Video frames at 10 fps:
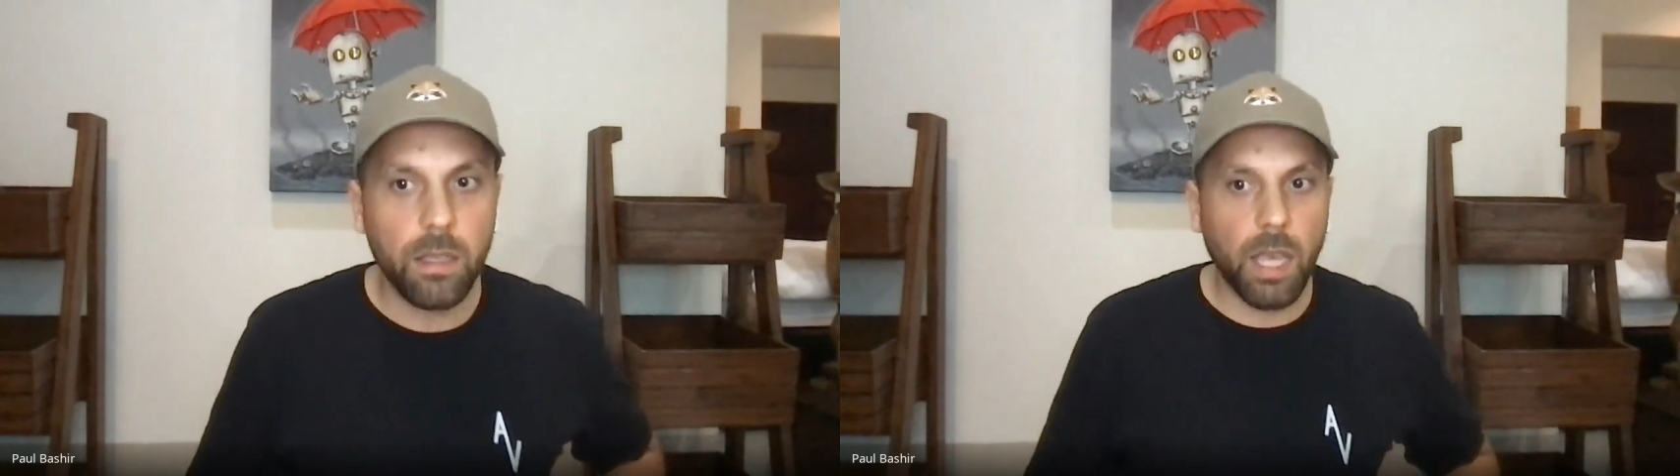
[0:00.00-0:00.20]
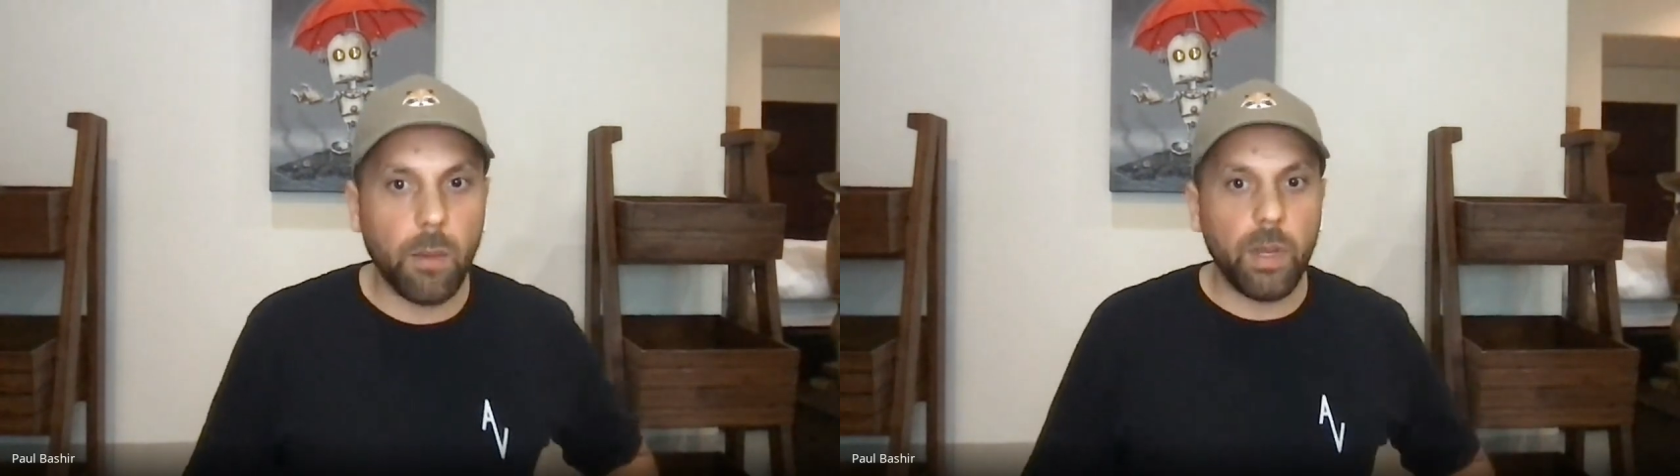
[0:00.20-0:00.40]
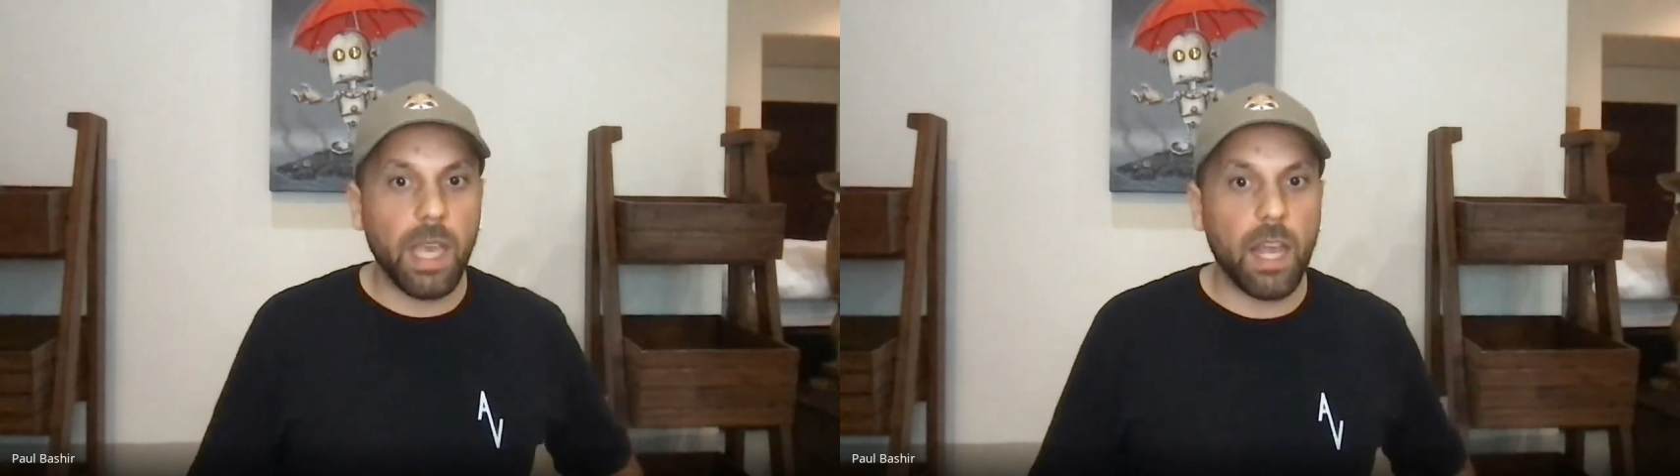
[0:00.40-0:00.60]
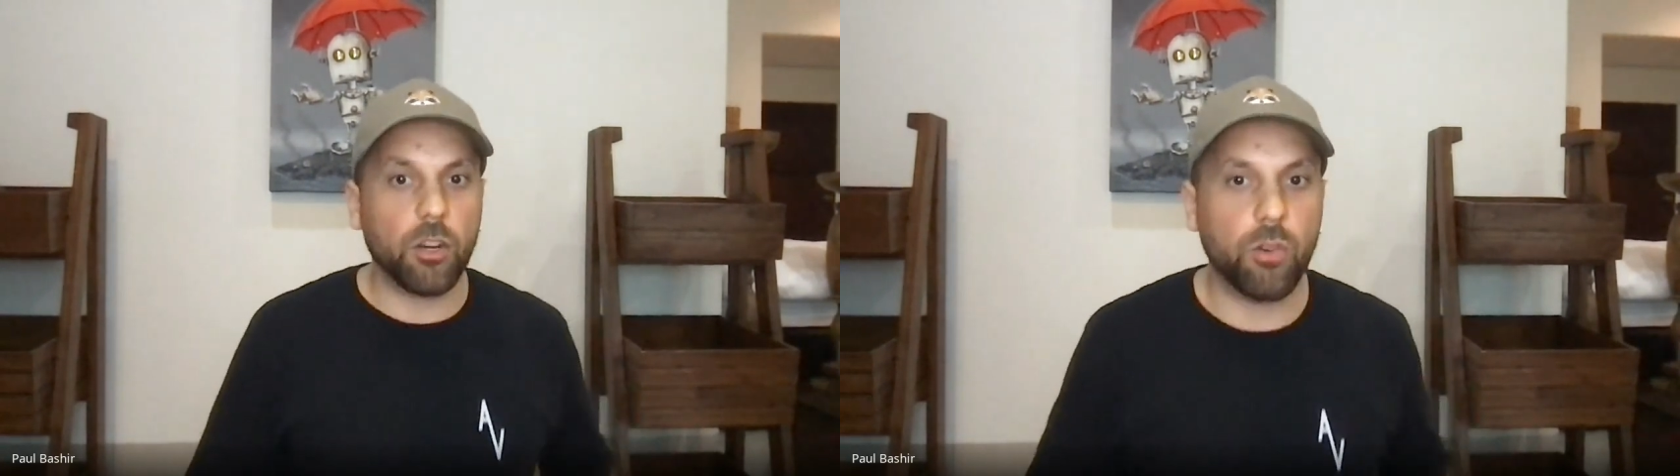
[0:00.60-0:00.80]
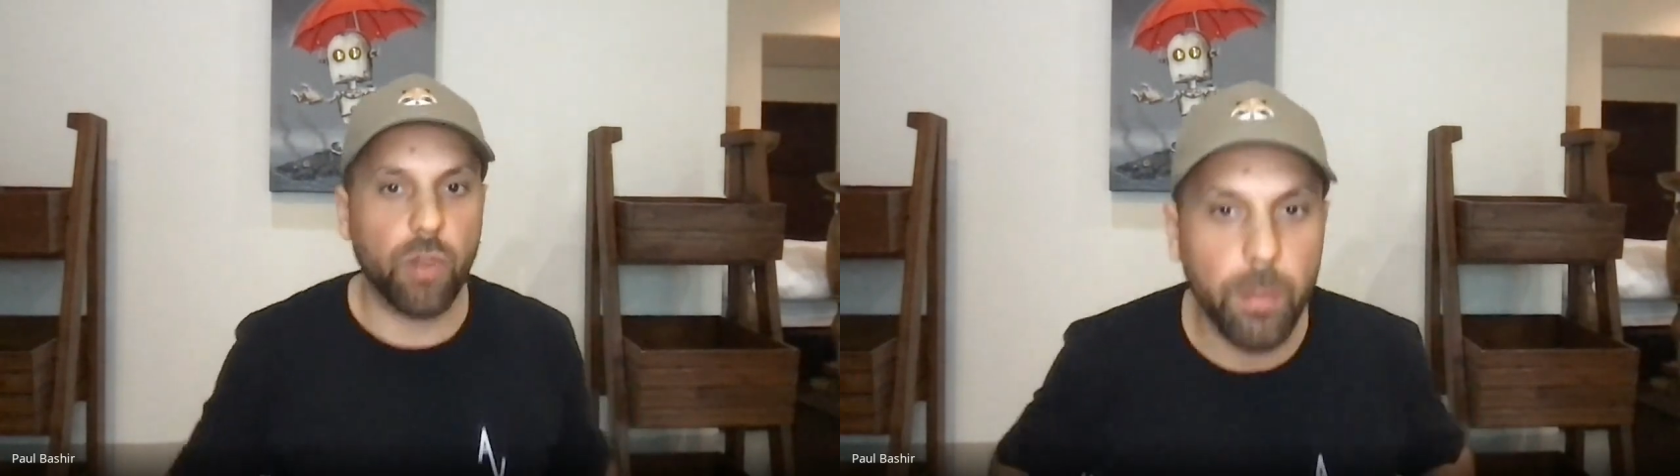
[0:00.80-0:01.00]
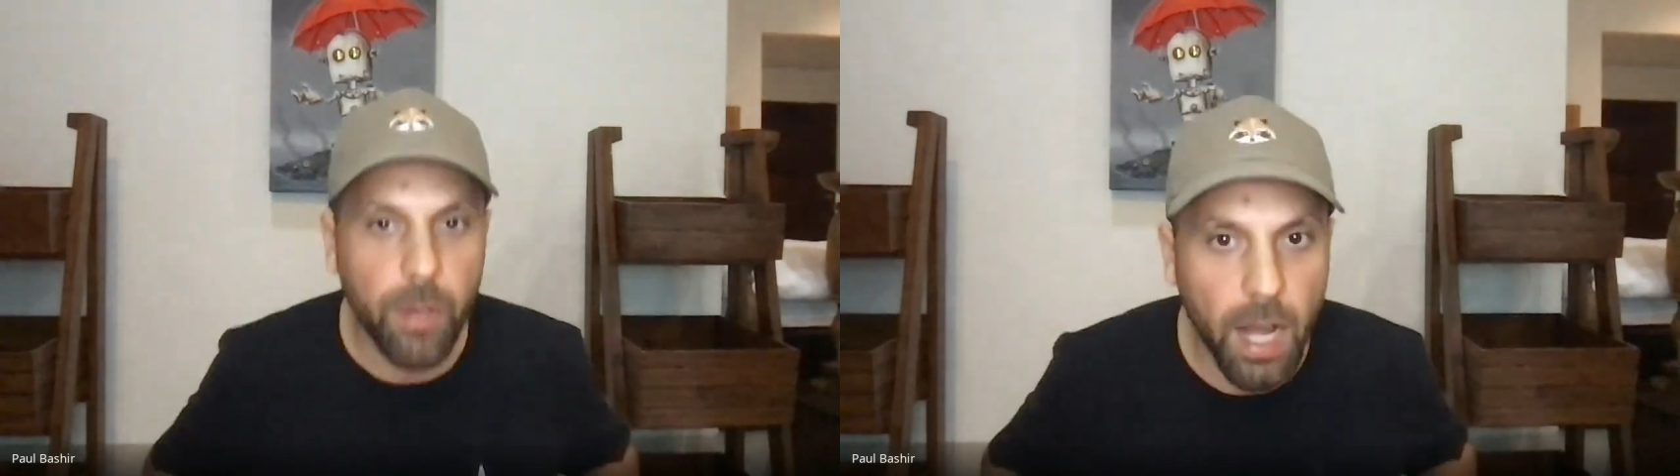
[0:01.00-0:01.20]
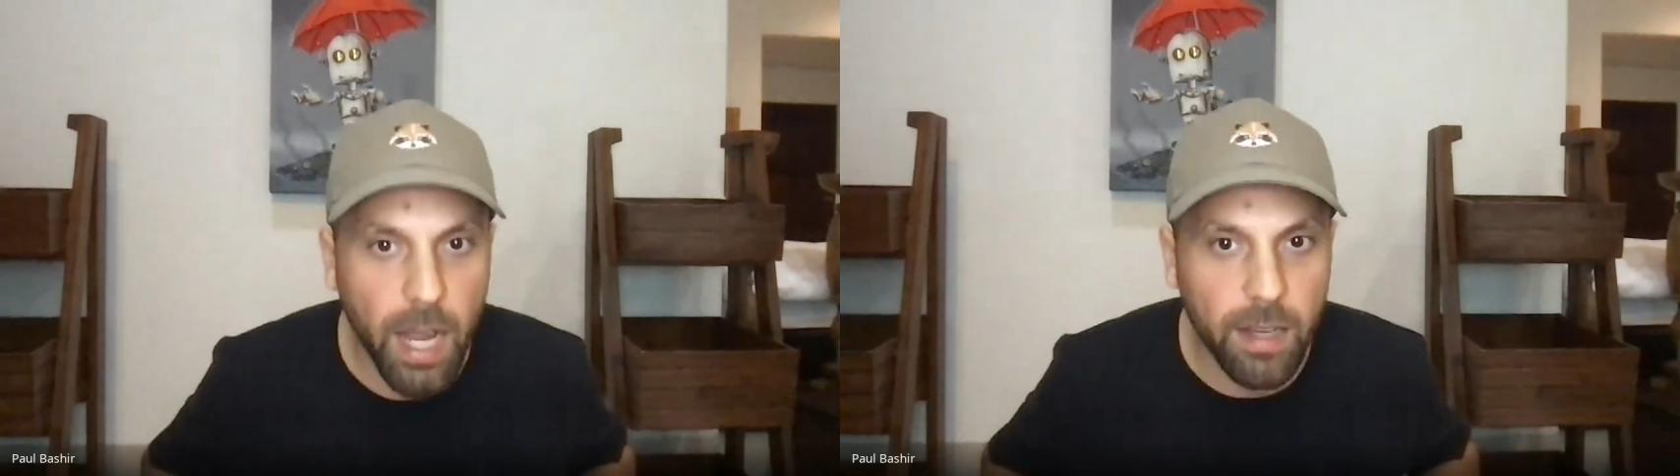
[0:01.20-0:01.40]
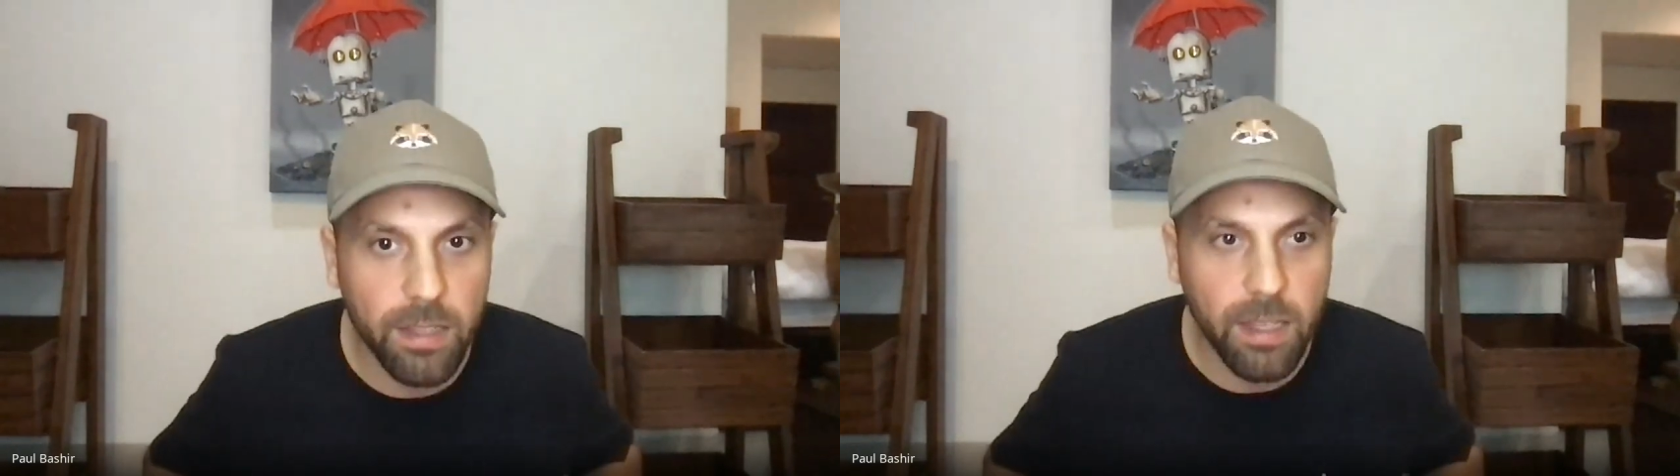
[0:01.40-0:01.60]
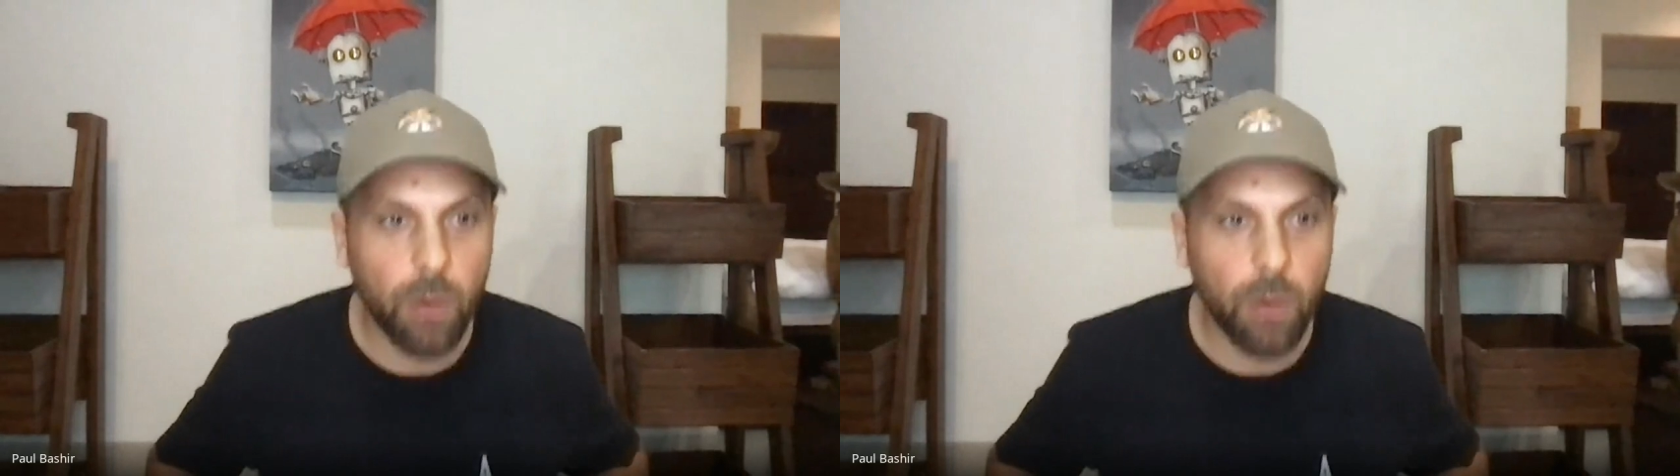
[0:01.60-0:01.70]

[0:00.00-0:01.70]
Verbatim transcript: Can we get a grip, guys?